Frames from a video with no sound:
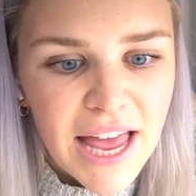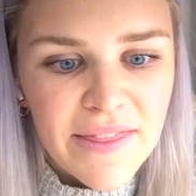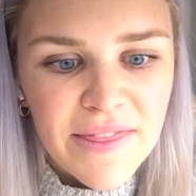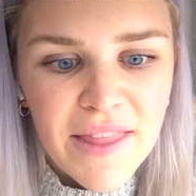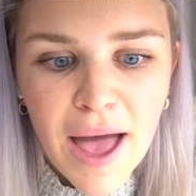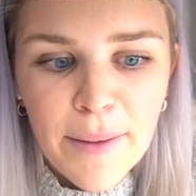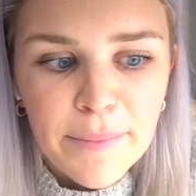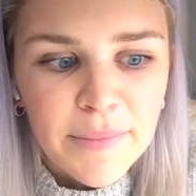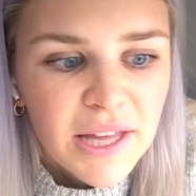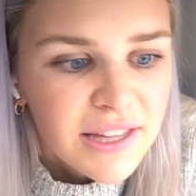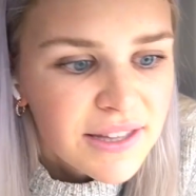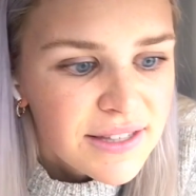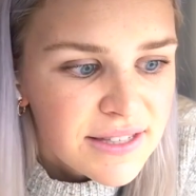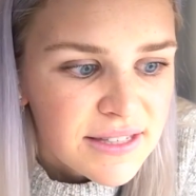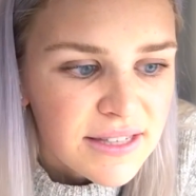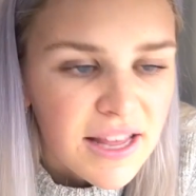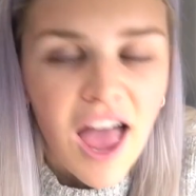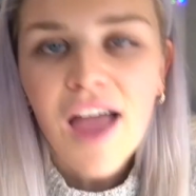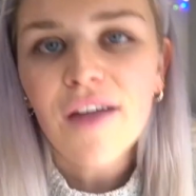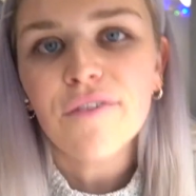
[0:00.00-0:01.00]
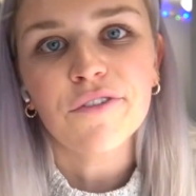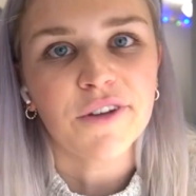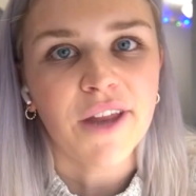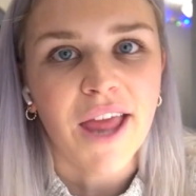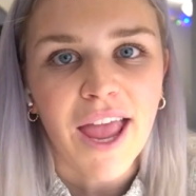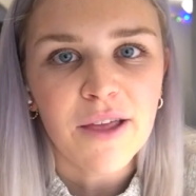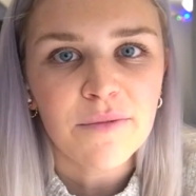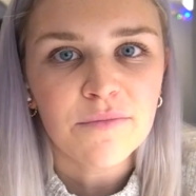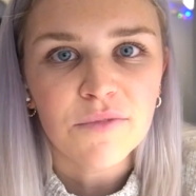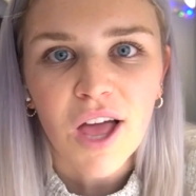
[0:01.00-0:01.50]
And that means every
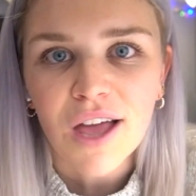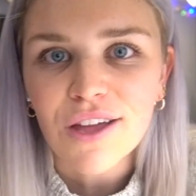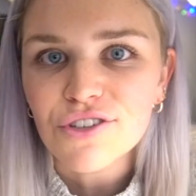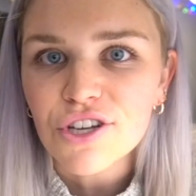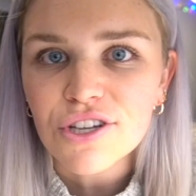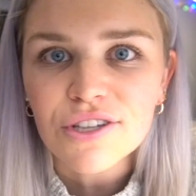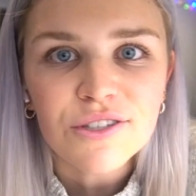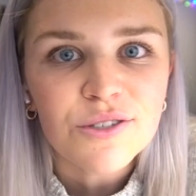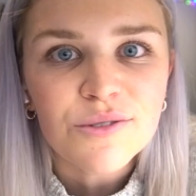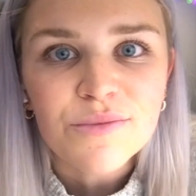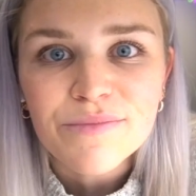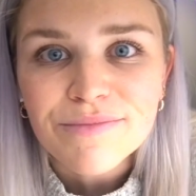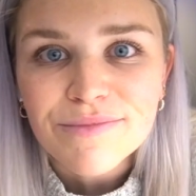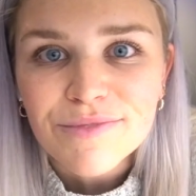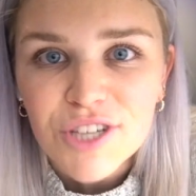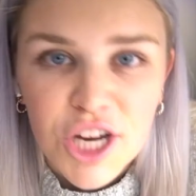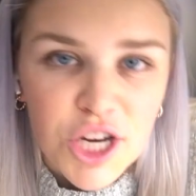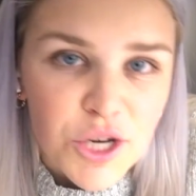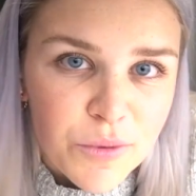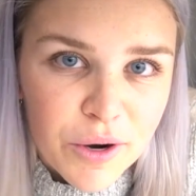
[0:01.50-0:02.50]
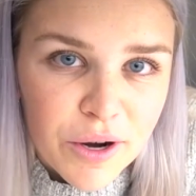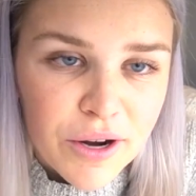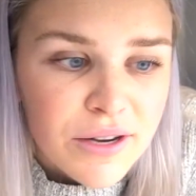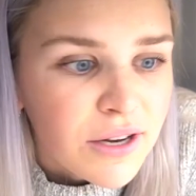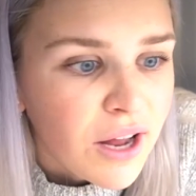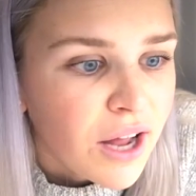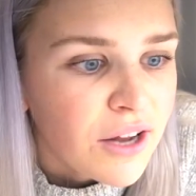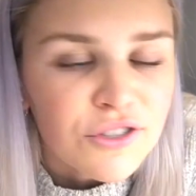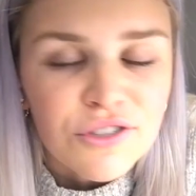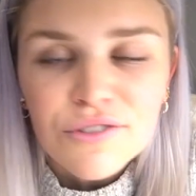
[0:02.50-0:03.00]
day, not just January,
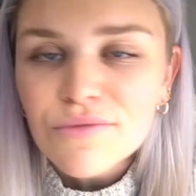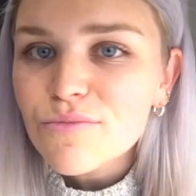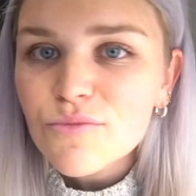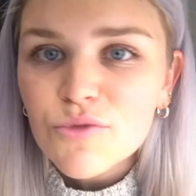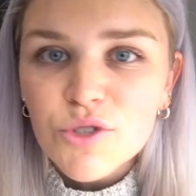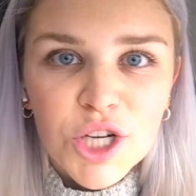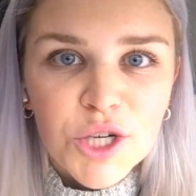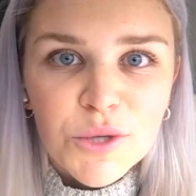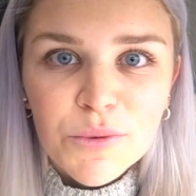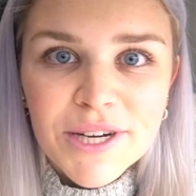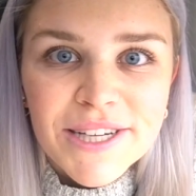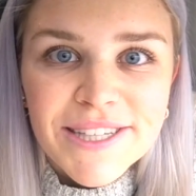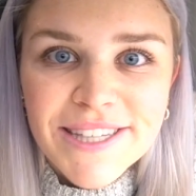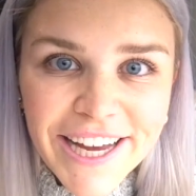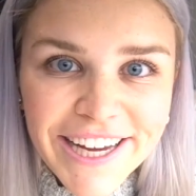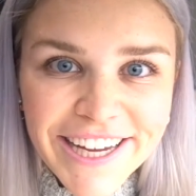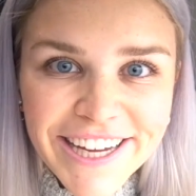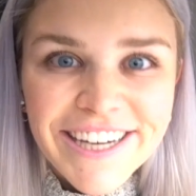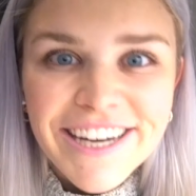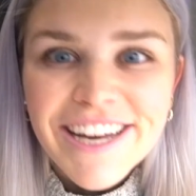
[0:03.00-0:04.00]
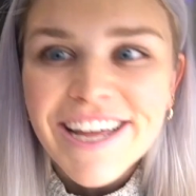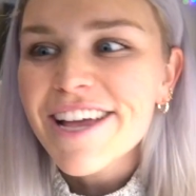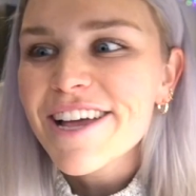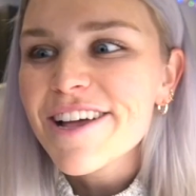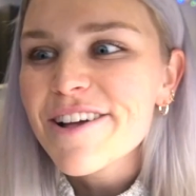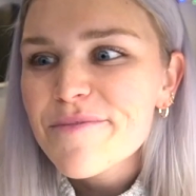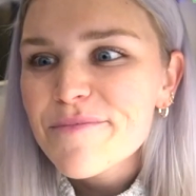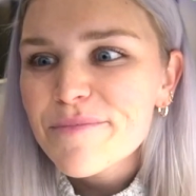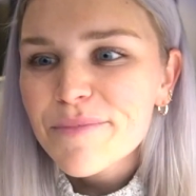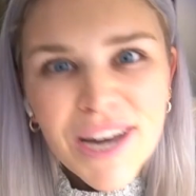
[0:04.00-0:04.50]
not just January 2nd,
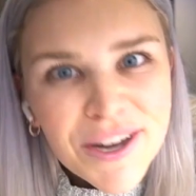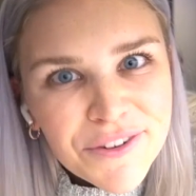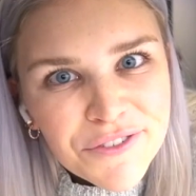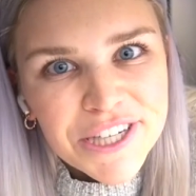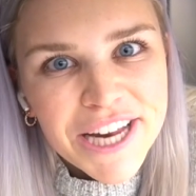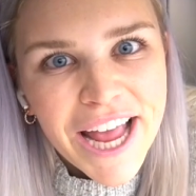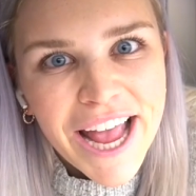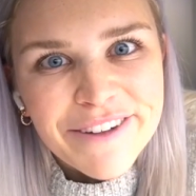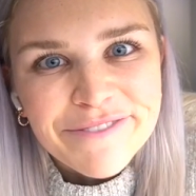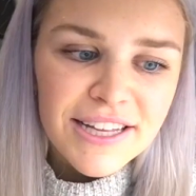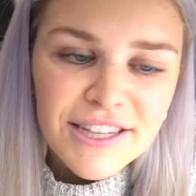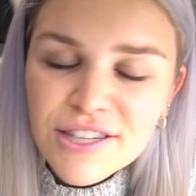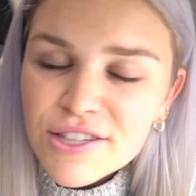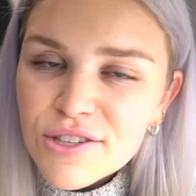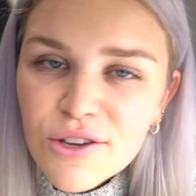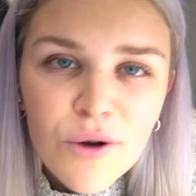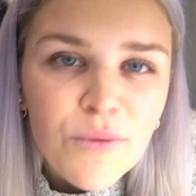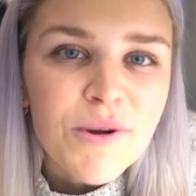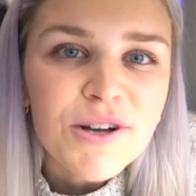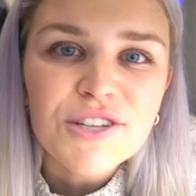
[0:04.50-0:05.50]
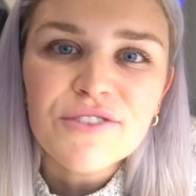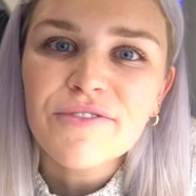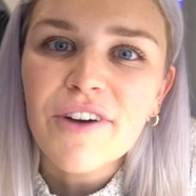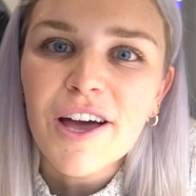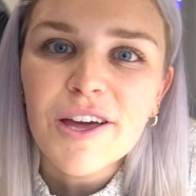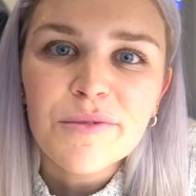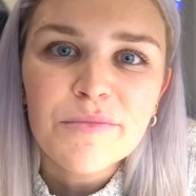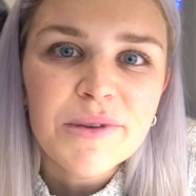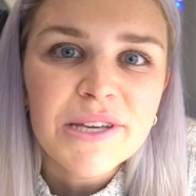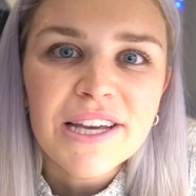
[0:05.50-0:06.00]
but every day. It's so much
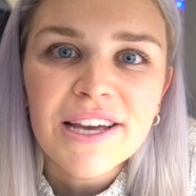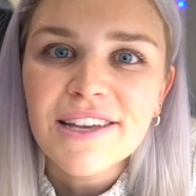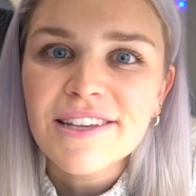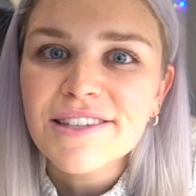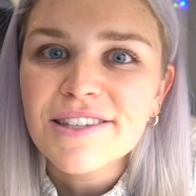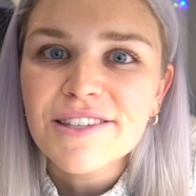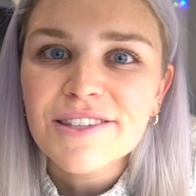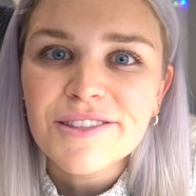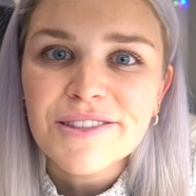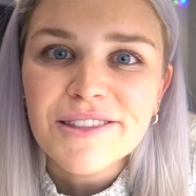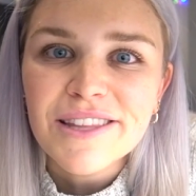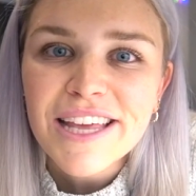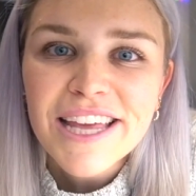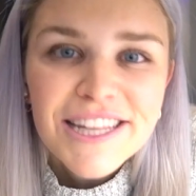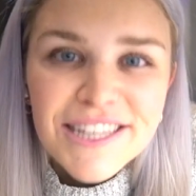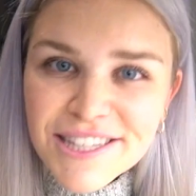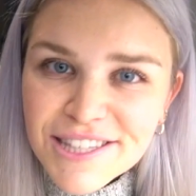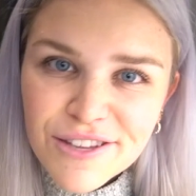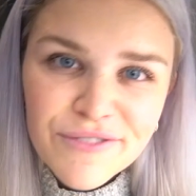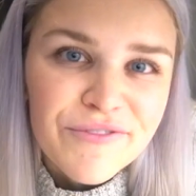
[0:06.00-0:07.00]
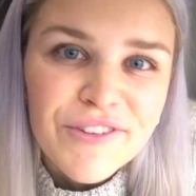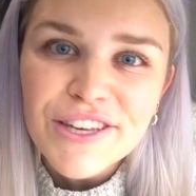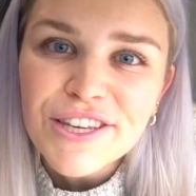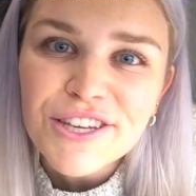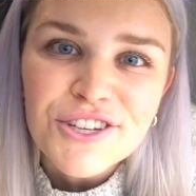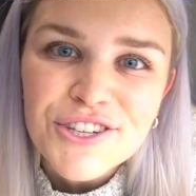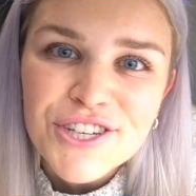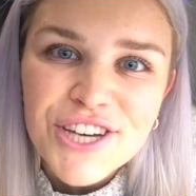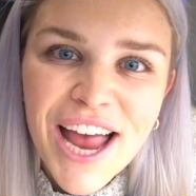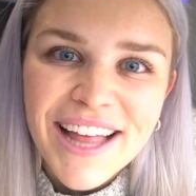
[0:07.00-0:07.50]
fun because it's the
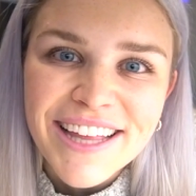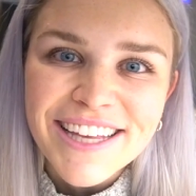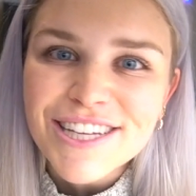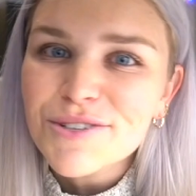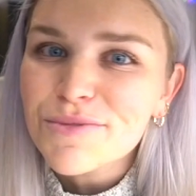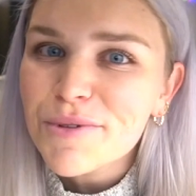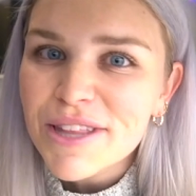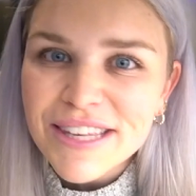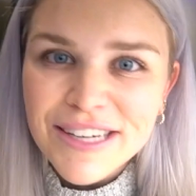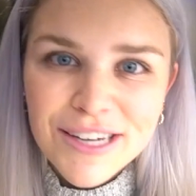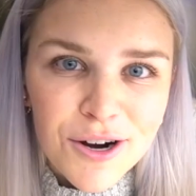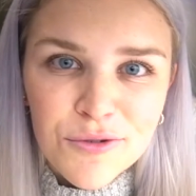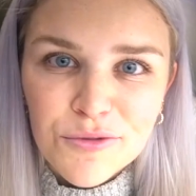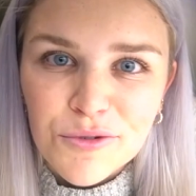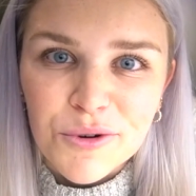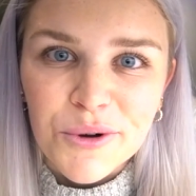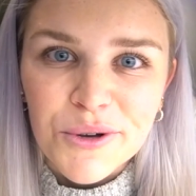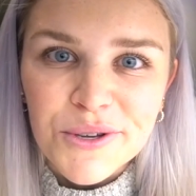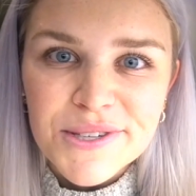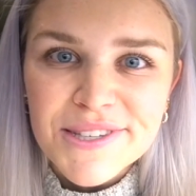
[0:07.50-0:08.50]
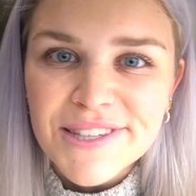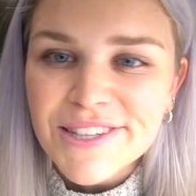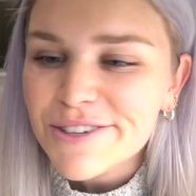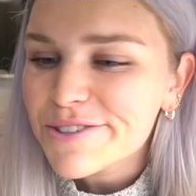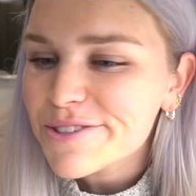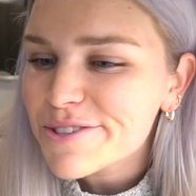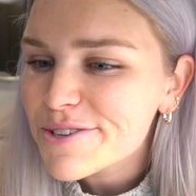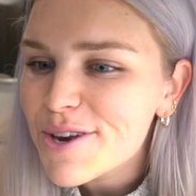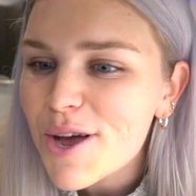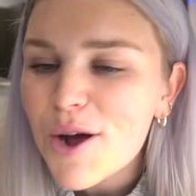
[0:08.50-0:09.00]
fitness challenge with no rules.
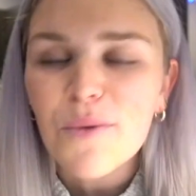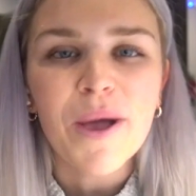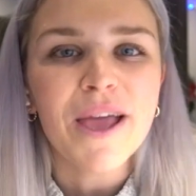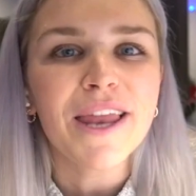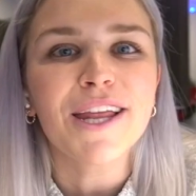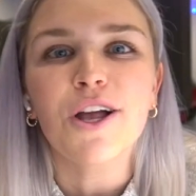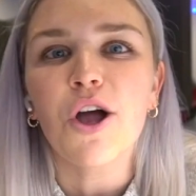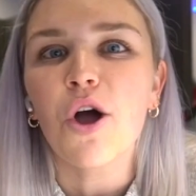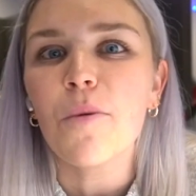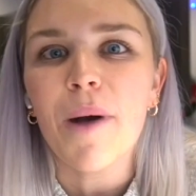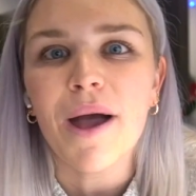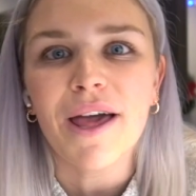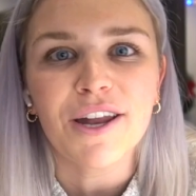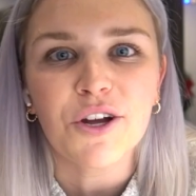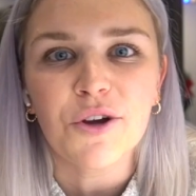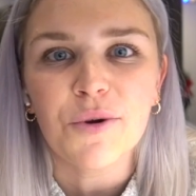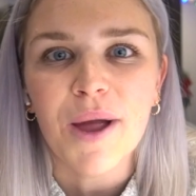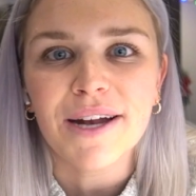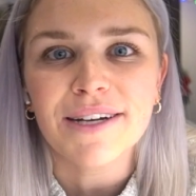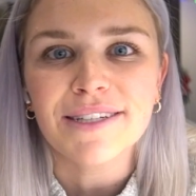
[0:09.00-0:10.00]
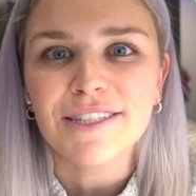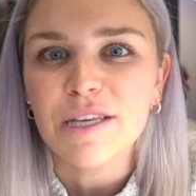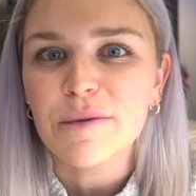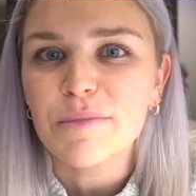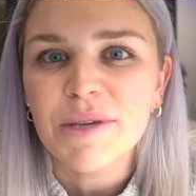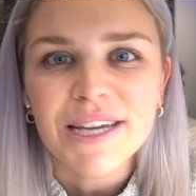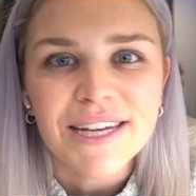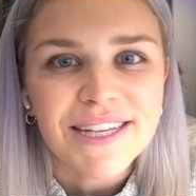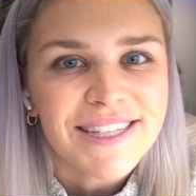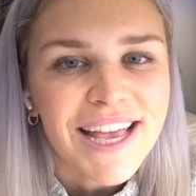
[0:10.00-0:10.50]
There's no way to go about it correctly
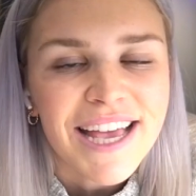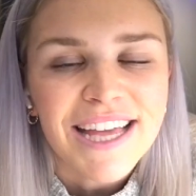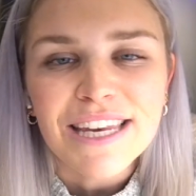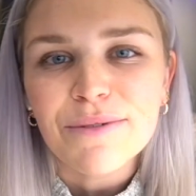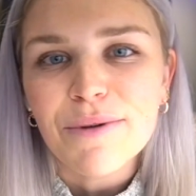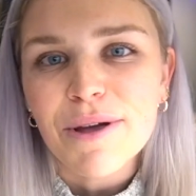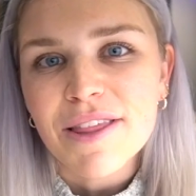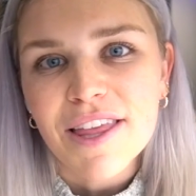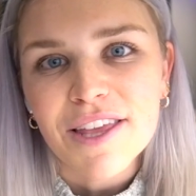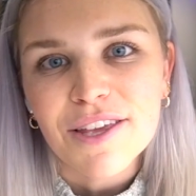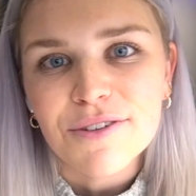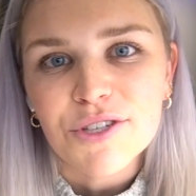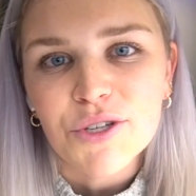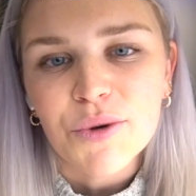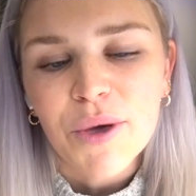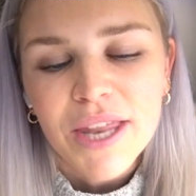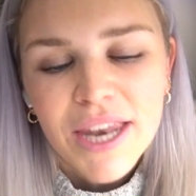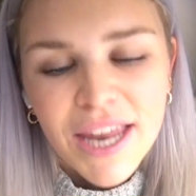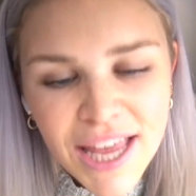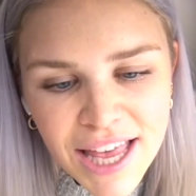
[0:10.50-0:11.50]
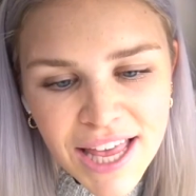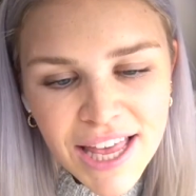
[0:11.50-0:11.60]
because any way that you do it